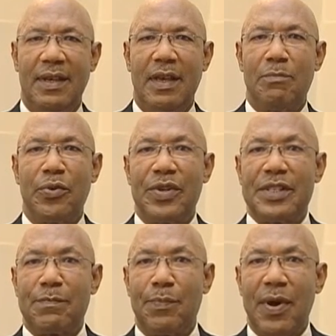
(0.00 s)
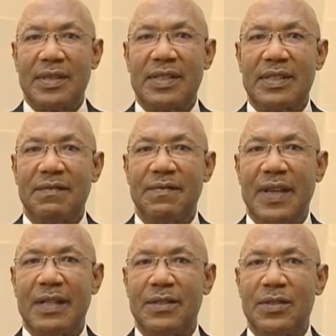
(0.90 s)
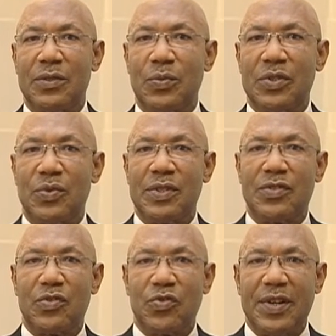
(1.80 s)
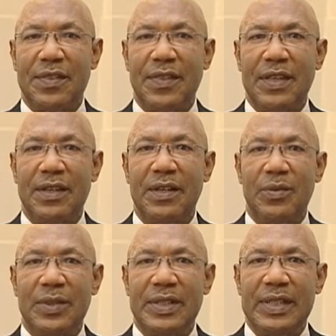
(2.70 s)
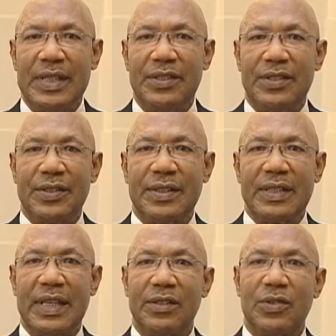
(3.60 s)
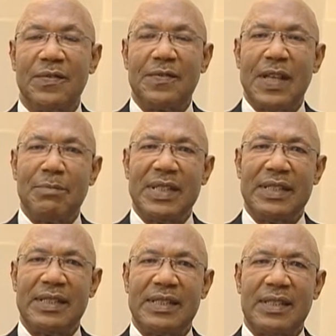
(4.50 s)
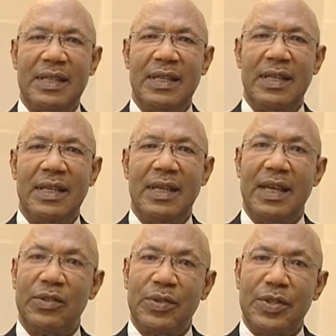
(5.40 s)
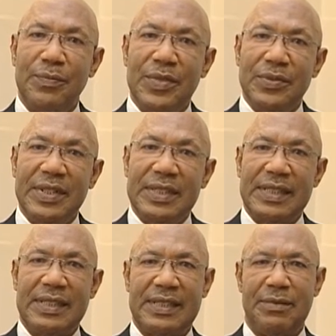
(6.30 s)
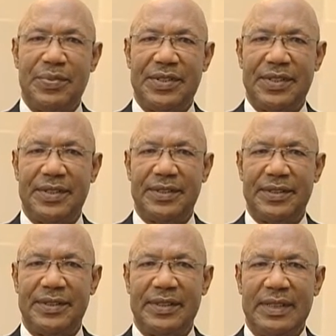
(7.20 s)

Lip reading: Embrace positive values which will strengthen our nation and our families, and our communities in particular.